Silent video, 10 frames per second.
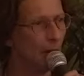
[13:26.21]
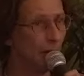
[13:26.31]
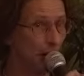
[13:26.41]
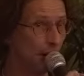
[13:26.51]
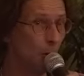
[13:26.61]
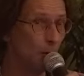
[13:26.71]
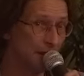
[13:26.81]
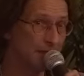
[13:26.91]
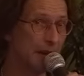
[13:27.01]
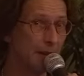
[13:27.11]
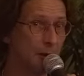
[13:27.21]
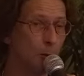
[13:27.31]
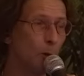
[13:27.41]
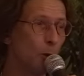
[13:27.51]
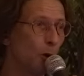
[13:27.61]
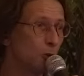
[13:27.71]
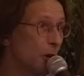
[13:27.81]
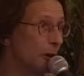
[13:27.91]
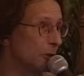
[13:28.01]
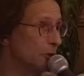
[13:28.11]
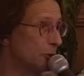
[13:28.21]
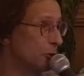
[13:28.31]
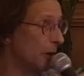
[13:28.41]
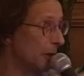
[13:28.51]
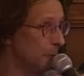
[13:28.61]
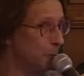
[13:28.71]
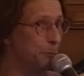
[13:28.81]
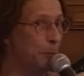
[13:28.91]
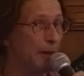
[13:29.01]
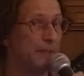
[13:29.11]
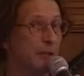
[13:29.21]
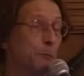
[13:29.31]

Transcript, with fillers: I know they say that we were all chucking buckets